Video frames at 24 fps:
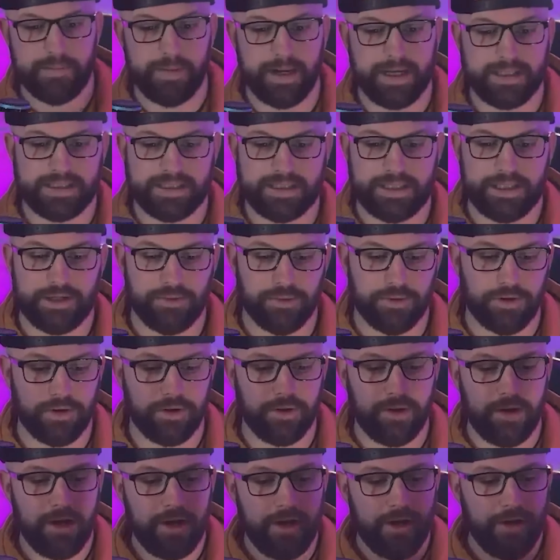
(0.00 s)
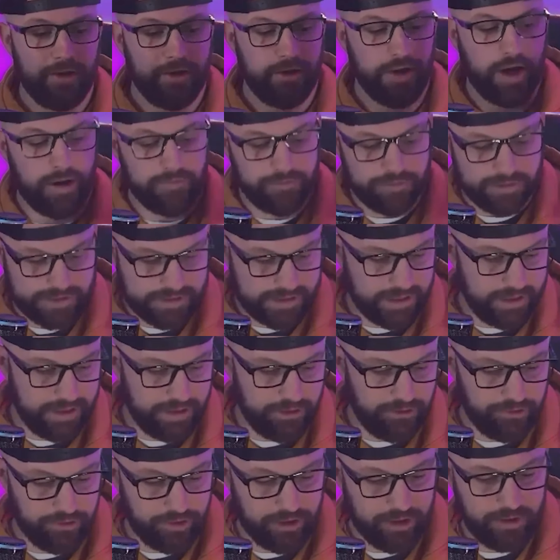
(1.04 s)
and MySQL, Novice to
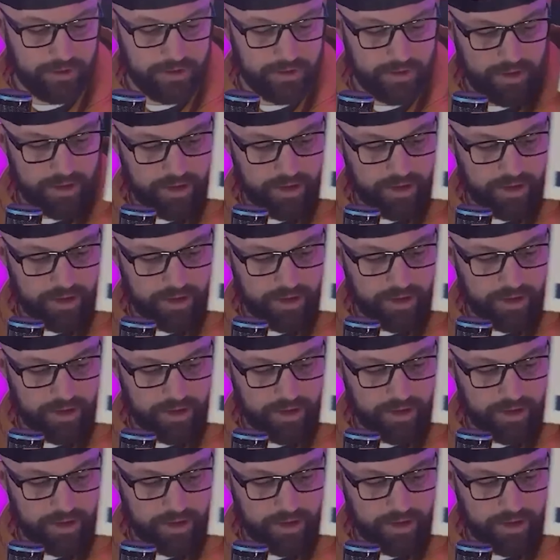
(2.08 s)
Ninja,